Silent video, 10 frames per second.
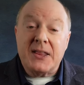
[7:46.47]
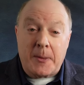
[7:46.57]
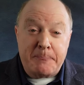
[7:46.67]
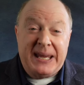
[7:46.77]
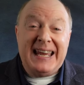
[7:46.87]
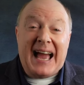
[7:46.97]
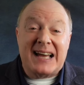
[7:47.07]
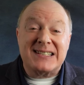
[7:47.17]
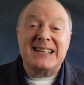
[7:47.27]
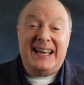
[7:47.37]
The
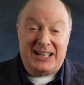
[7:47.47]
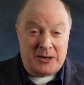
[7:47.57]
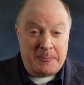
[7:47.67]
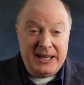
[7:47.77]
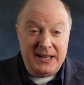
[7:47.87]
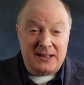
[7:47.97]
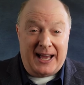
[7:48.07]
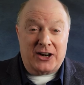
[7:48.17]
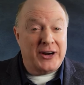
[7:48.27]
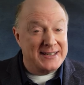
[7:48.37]
PS in an appeal
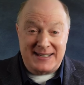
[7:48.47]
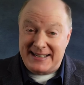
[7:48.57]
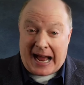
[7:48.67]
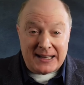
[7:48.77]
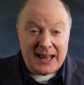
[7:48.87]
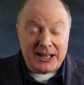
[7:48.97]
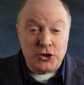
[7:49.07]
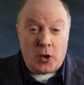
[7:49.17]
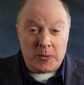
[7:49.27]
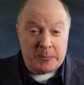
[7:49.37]
letter is not like a
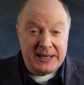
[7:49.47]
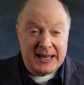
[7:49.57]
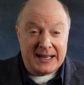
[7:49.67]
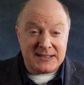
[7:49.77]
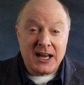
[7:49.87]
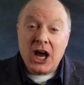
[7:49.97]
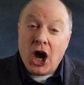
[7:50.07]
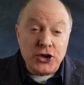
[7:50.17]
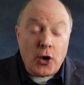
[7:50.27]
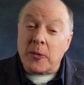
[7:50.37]
normal PS.
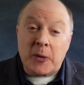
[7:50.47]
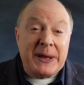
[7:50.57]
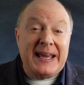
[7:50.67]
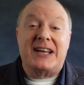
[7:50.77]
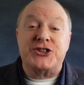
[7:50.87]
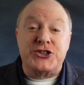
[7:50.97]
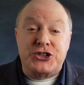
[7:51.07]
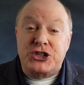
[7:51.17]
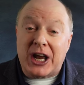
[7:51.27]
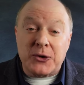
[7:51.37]
A normal PS is
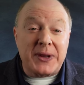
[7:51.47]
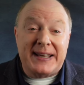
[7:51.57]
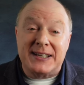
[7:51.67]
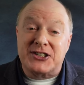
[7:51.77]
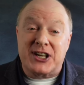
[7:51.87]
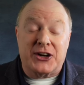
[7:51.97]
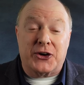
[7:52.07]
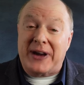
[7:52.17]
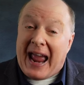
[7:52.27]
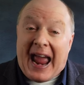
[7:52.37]
generally
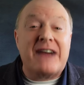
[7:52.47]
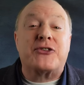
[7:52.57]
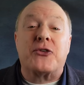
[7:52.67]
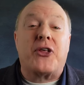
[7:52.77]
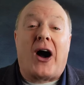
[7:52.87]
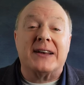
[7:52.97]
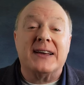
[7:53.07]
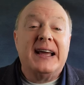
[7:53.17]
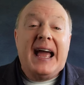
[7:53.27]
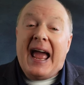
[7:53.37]
considered afterthought
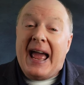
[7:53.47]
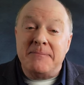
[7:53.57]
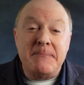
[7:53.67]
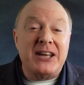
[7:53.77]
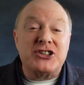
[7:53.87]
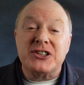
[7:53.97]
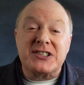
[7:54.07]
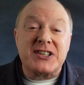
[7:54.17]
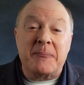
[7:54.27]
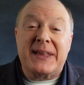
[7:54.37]
and mentions
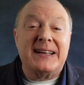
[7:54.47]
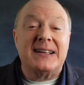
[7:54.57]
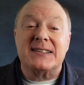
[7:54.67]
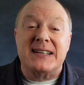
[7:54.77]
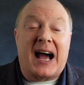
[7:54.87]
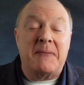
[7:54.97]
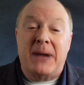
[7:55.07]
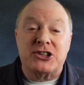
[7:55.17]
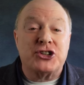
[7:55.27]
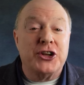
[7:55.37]
something that is not
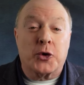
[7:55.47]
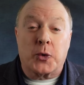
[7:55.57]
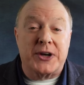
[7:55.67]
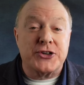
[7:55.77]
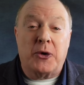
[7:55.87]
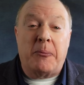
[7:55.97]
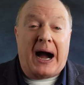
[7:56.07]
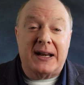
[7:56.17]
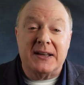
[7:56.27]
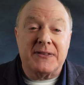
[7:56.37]
mentioned in the original
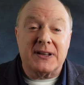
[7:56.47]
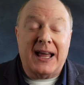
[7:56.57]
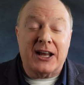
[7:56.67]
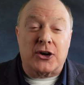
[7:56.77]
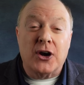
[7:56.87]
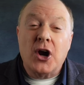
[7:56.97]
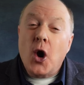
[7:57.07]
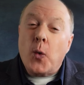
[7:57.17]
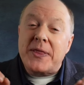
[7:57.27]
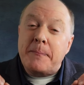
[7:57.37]
body of the letter.
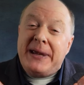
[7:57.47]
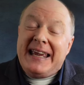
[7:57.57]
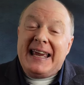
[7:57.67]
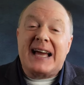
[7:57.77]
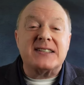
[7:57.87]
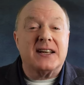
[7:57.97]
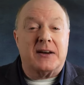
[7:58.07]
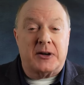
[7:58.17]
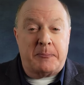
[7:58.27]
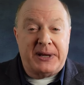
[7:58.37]
With a PS in
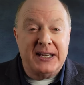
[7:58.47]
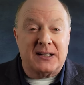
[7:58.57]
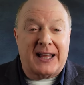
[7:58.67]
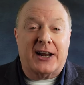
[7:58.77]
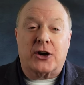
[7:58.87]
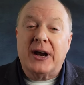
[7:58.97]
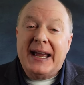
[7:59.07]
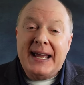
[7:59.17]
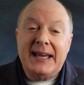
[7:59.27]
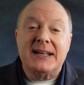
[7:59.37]
an appeal letter,
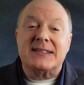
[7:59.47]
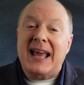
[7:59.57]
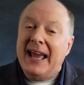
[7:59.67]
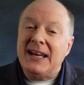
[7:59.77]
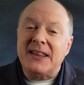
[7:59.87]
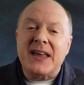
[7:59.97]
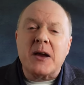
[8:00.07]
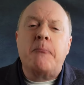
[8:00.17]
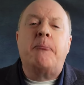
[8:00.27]
it is anything